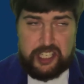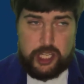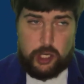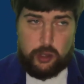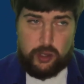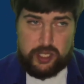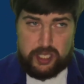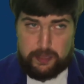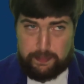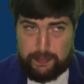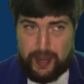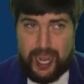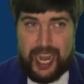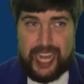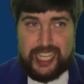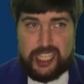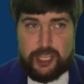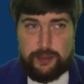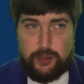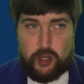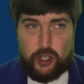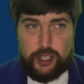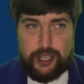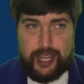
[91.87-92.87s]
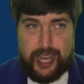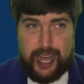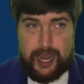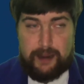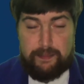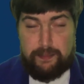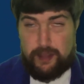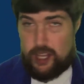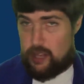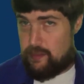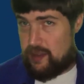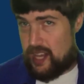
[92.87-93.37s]
so it's possible
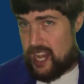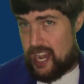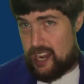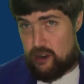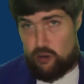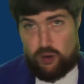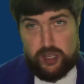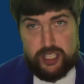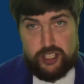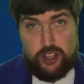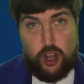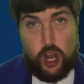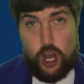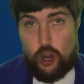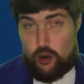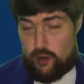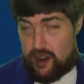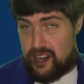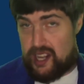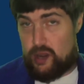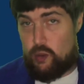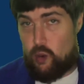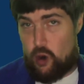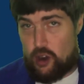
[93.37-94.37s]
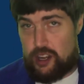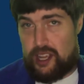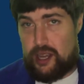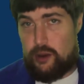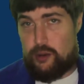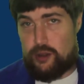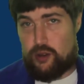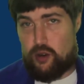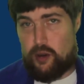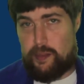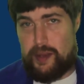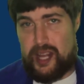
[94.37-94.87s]
that BB-8 was already working
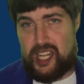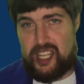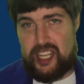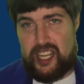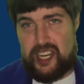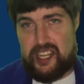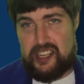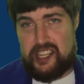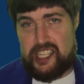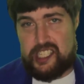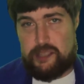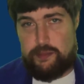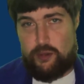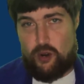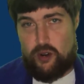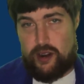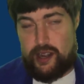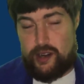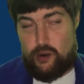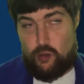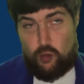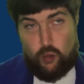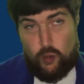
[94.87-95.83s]
with Rebellion at this point,